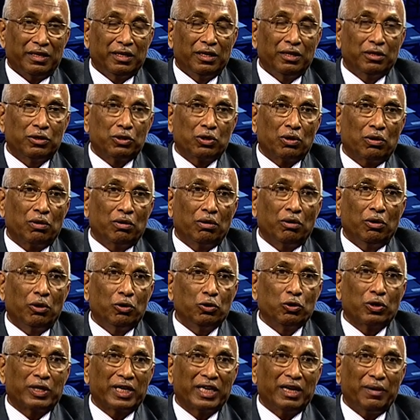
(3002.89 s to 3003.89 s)
So
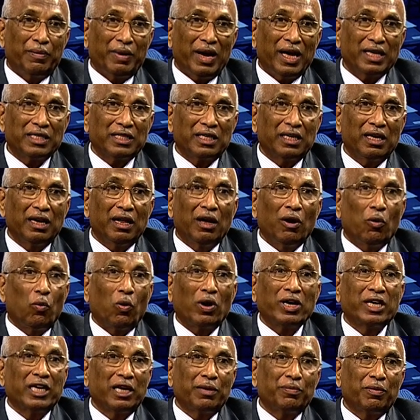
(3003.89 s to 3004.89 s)
you can imagine
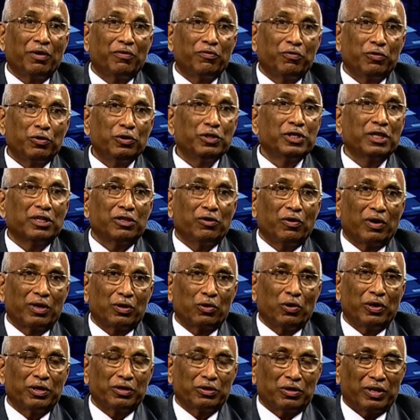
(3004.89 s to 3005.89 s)
what type of future you are
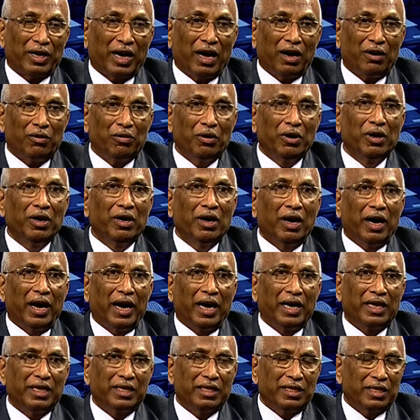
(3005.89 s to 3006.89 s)
going to have
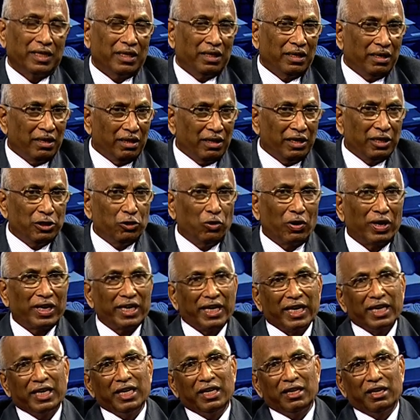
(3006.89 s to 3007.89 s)
and uh, in your
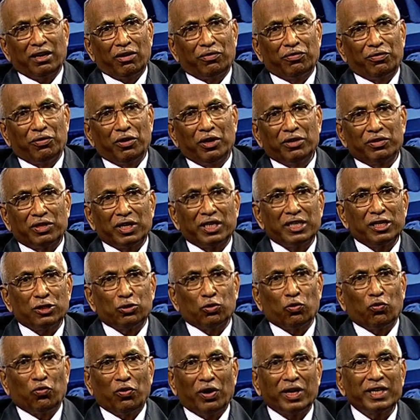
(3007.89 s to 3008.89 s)
career of 30 to
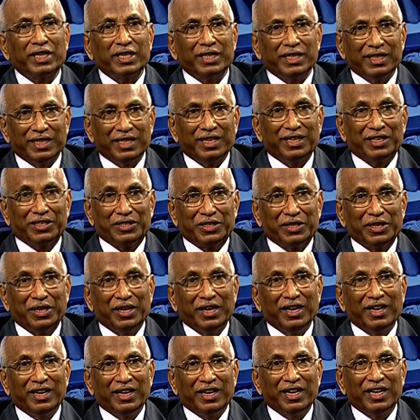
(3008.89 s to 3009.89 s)
40 years,
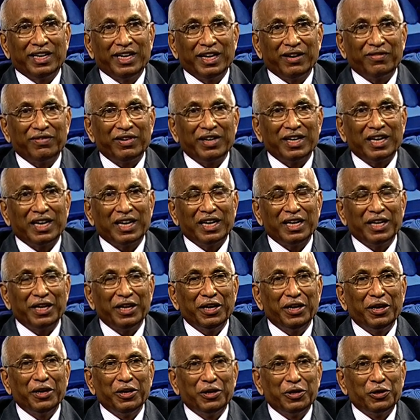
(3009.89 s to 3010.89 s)
uh, definitely
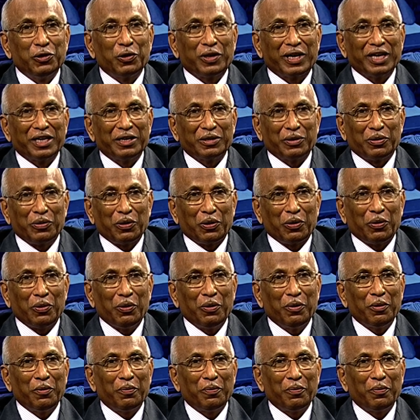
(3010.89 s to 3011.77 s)
you can grow